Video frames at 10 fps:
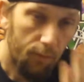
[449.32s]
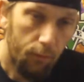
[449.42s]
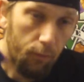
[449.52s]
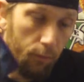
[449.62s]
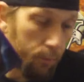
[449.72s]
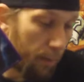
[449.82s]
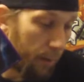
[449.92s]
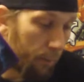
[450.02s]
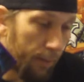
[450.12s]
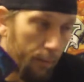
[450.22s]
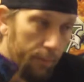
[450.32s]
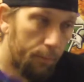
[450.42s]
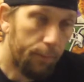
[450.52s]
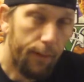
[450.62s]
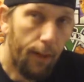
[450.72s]
So this may or may not be
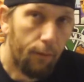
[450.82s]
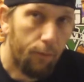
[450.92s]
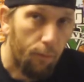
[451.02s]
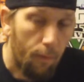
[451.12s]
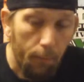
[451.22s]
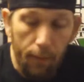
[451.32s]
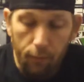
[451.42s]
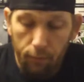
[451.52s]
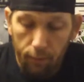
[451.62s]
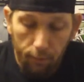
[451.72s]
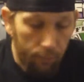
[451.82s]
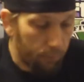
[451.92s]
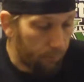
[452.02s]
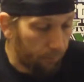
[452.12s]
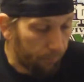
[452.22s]
complete. I don't know. I'm guessing it
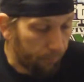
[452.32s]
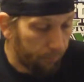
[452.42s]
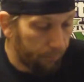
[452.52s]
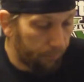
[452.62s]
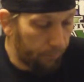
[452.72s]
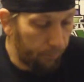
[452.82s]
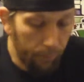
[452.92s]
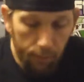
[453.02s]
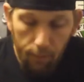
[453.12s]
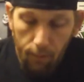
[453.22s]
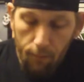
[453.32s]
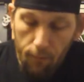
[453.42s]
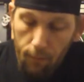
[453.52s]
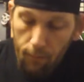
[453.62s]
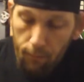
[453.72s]
is.
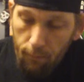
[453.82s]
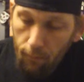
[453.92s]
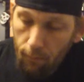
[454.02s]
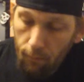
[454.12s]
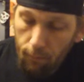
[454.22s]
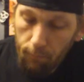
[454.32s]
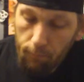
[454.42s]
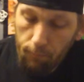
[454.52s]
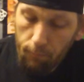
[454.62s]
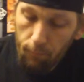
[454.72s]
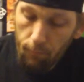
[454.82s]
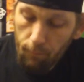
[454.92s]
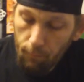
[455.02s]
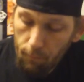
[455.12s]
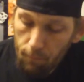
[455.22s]
And then I
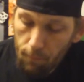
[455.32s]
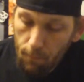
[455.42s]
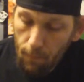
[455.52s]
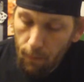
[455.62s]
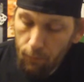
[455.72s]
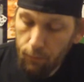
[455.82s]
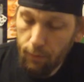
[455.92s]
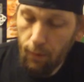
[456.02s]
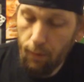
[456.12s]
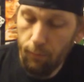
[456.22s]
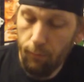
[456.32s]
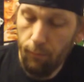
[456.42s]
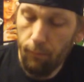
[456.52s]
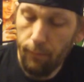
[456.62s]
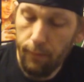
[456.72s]
also got
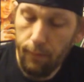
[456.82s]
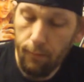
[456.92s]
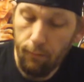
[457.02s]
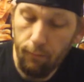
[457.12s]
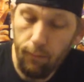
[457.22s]
the